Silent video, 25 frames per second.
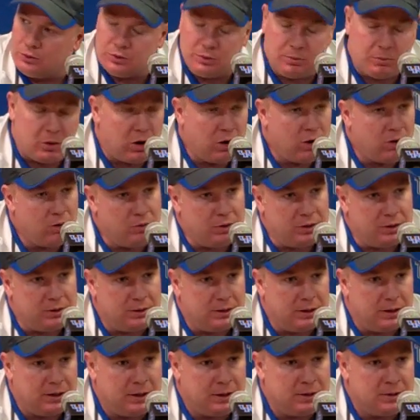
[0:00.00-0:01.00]
tomorrow,
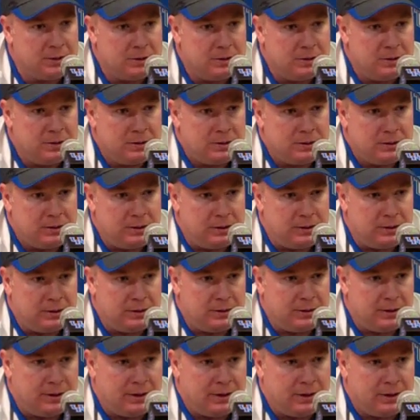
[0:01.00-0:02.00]
and